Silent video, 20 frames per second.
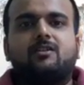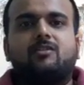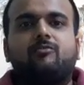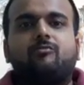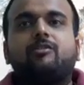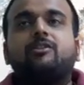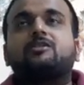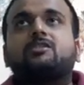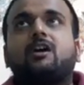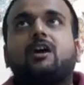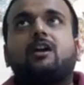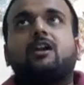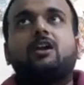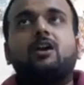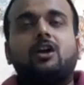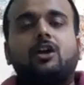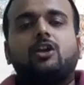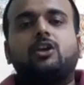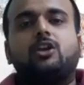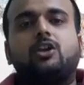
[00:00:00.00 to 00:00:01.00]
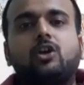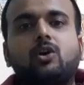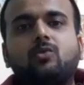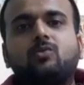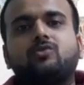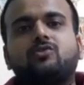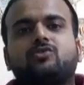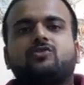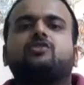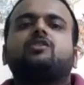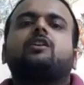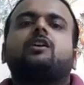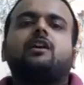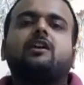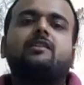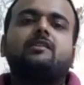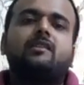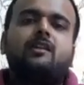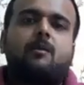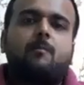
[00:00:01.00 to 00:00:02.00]
which are huge
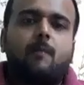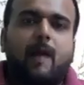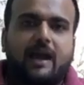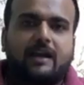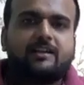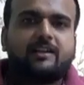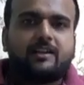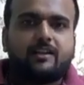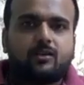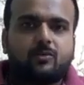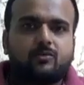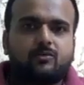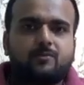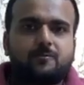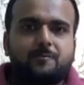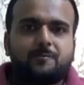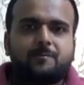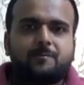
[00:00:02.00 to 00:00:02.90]
in their magnitude.